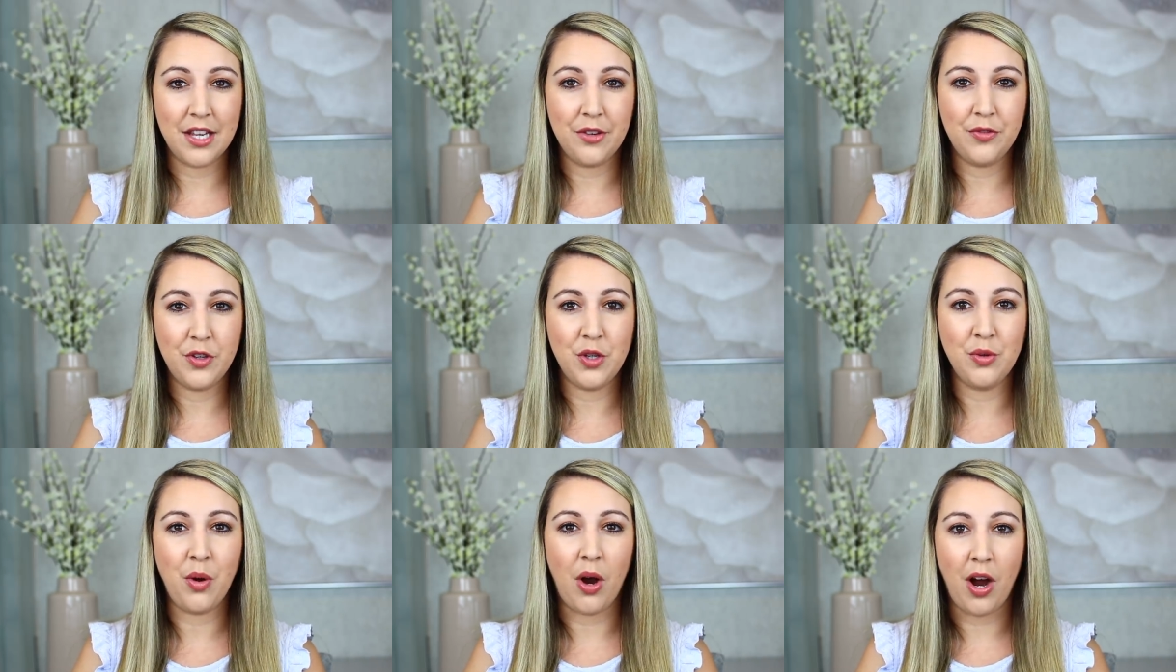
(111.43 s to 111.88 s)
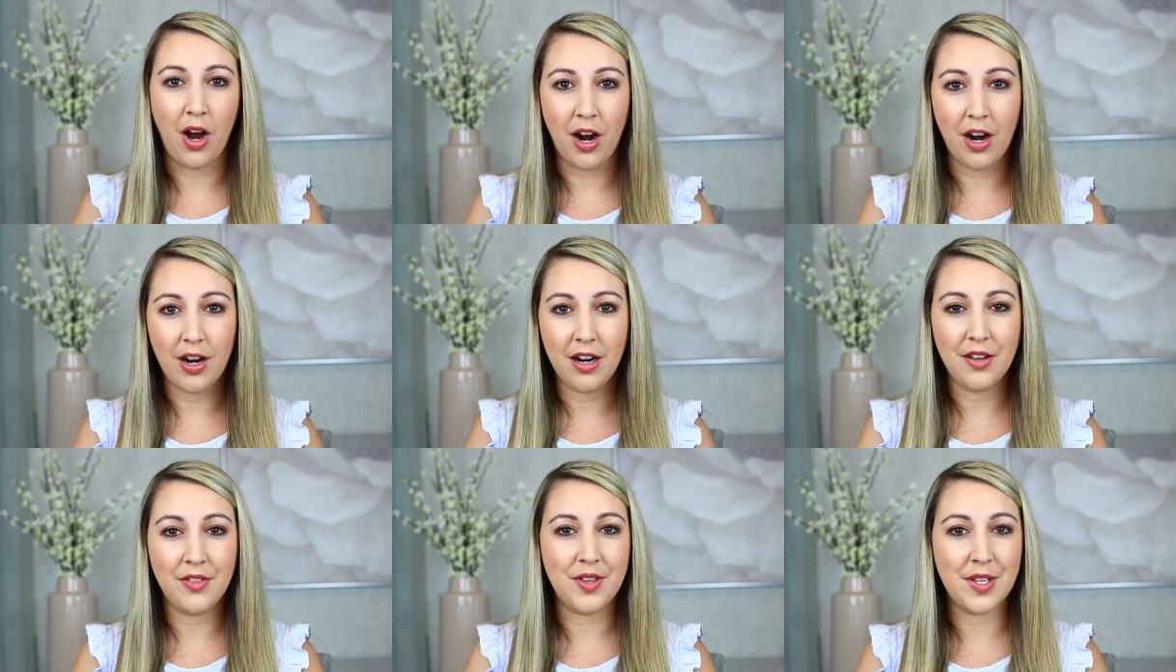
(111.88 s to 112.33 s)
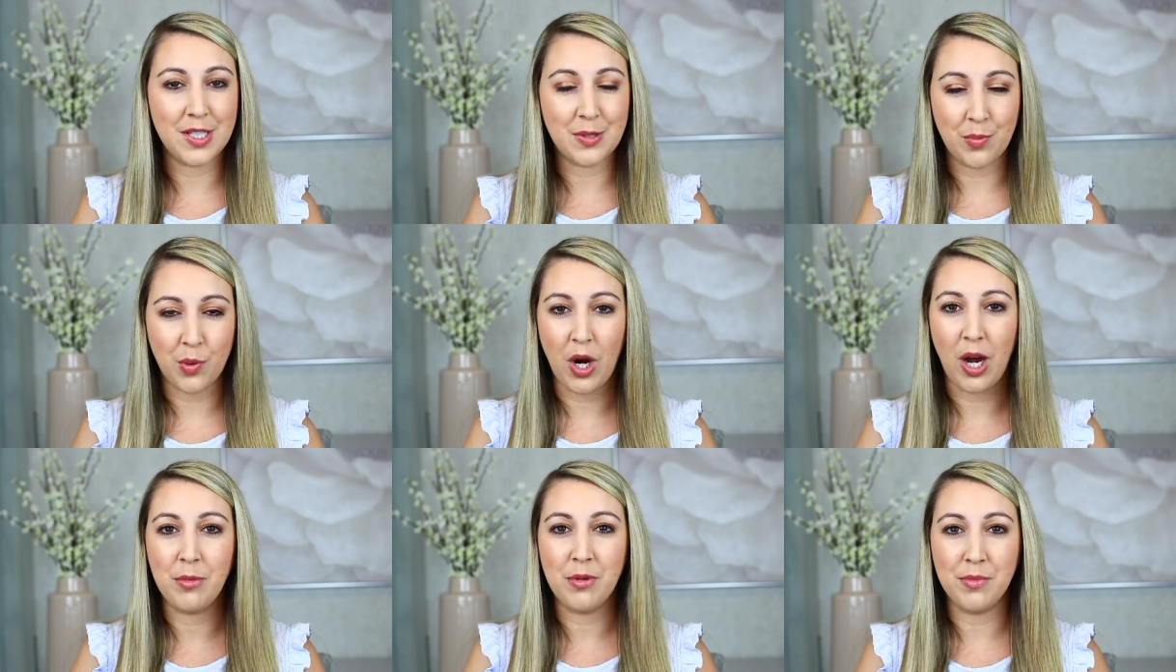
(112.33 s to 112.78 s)
If you are, this
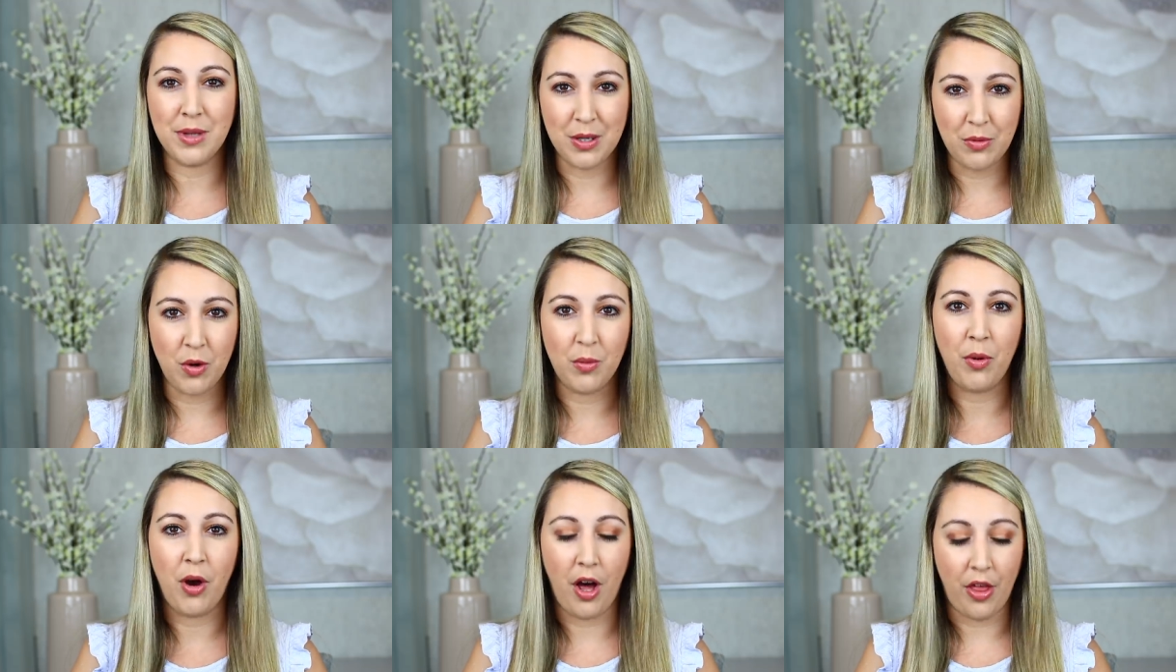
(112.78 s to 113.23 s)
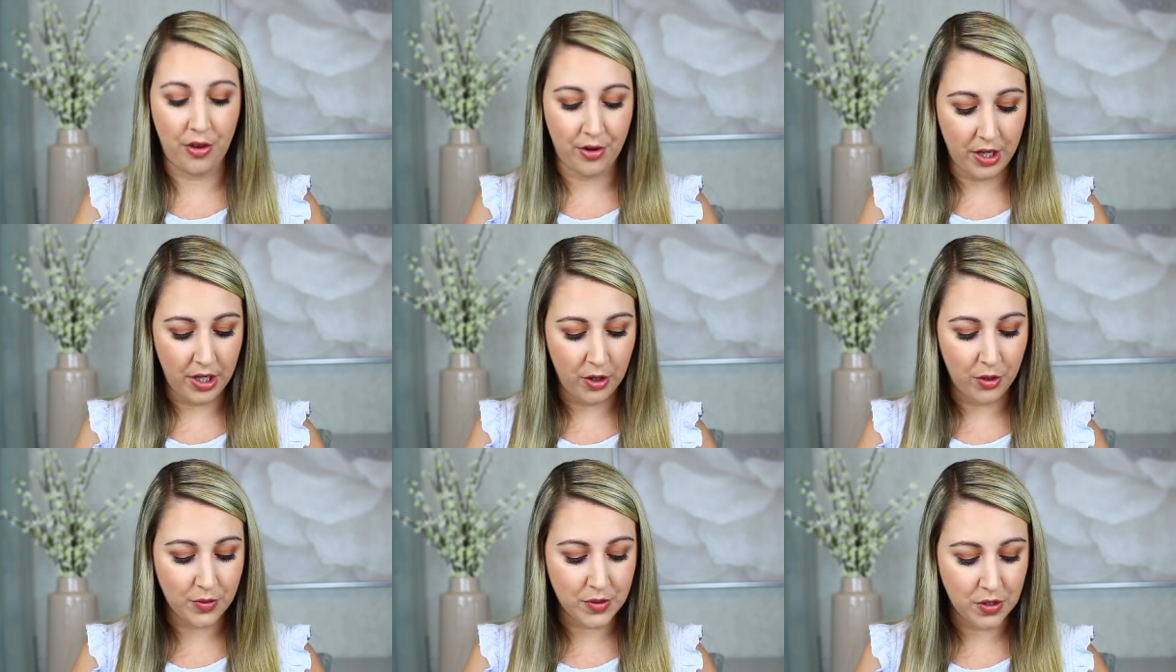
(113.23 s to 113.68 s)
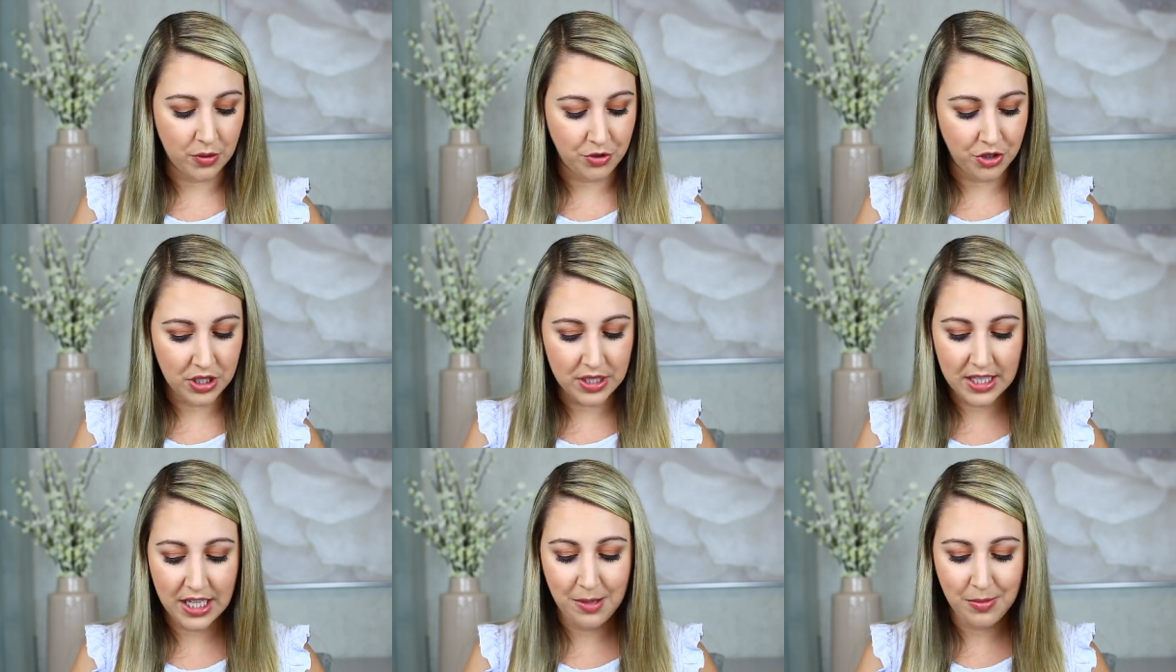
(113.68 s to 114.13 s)
probably will bother you. So
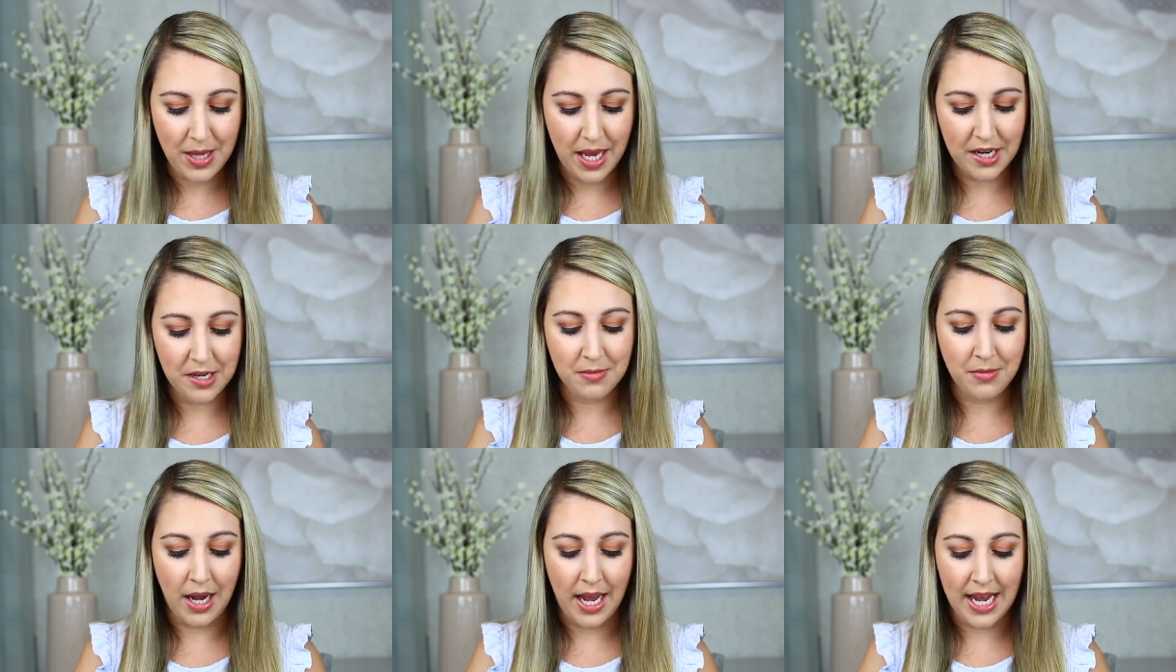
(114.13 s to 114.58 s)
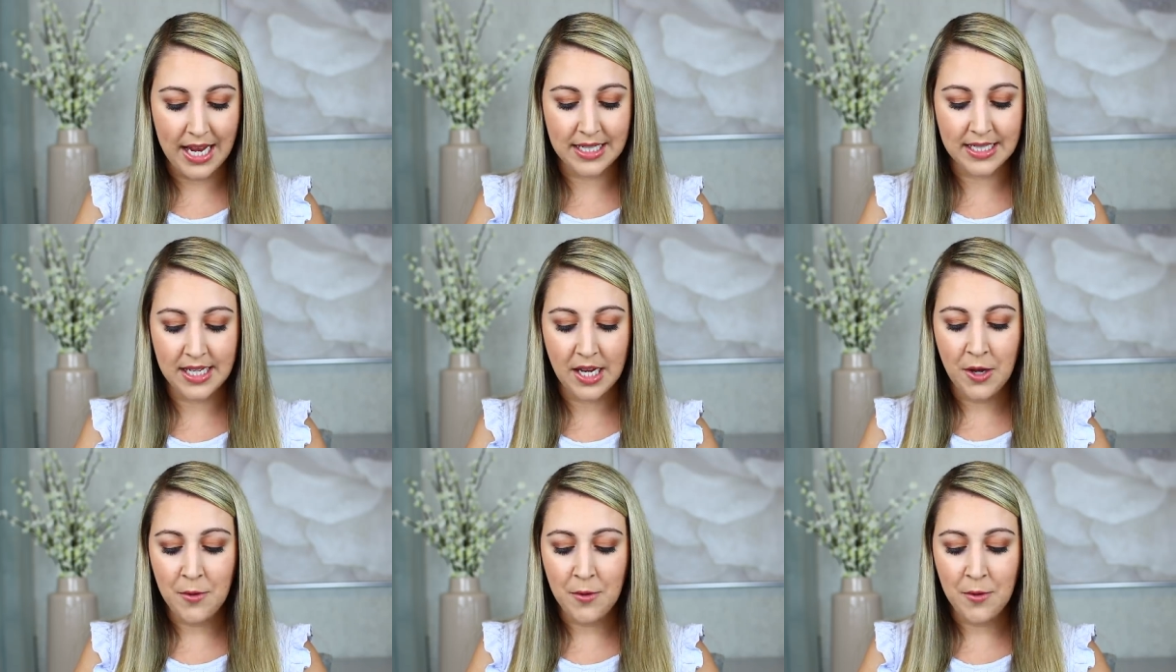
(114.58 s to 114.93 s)
just keep that in mind.